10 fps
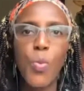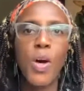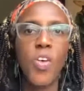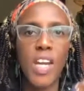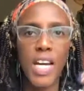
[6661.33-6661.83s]
we're
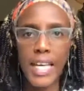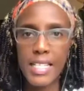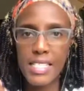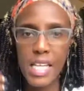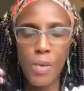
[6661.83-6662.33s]
gonna
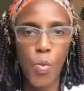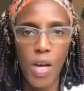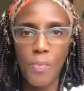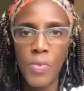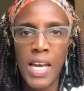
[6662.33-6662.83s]
get
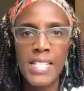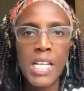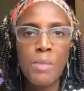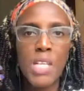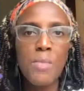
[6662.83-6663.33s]
somewhere.
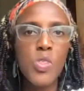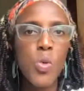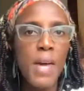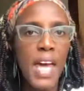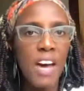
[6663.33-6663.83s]
Sometimes you
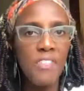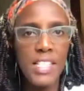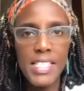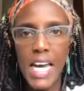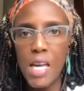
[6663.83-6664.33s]
may have the
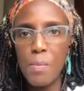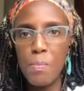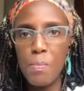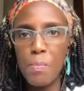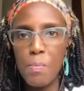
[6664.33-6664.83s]
time,
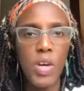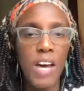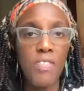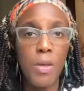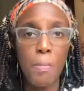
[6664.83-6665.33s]
but you don't
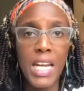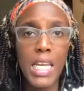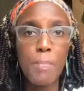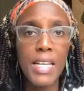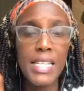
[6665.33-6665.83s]
have the
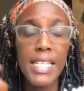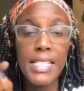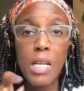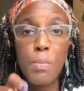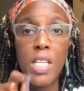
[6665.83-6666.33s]
money, but it
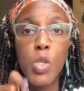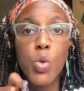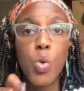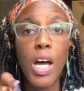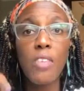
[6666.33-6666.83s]
doesn't mean you
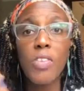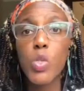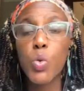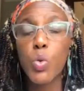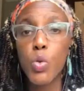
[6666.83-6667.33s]
don't have a
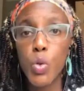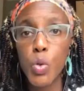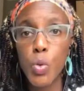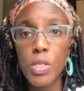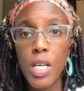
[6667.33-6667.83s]
tool to
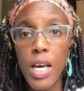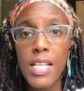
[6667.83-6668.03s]
use.